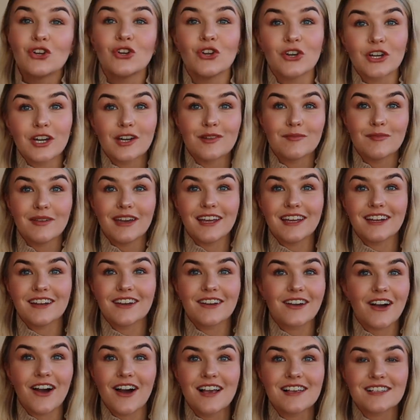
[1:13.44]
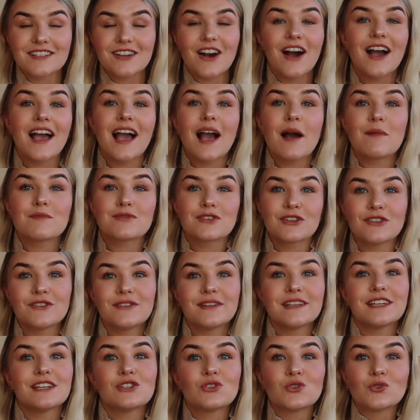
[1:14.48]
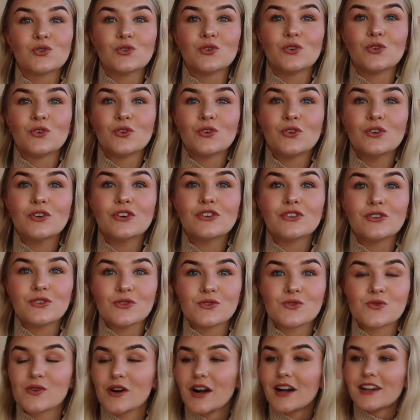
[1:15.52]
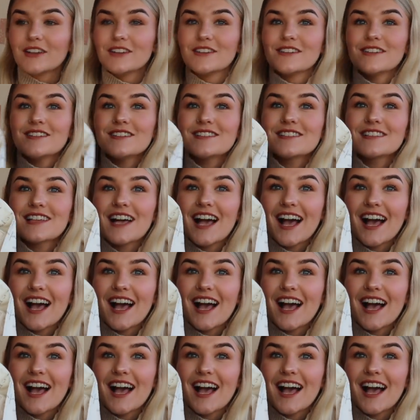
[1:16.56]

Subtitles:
Look at me. Look, guys, I absolutely adore neutral colours,